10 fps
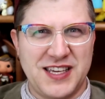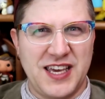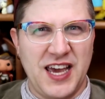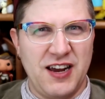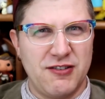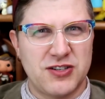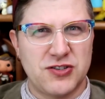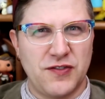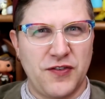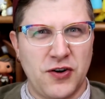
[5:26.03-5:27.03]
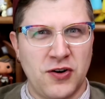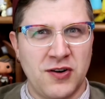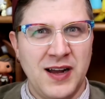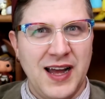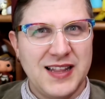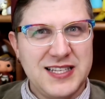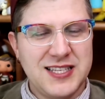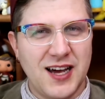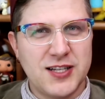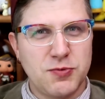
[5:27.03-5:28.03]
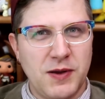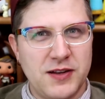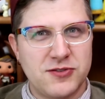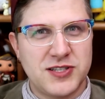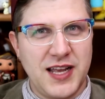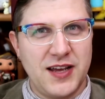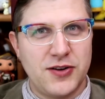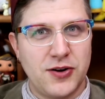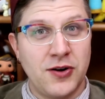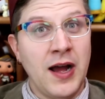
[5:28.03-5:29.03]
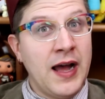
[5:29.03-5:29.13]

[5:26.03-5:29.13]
in character for her. At least not as we understand her.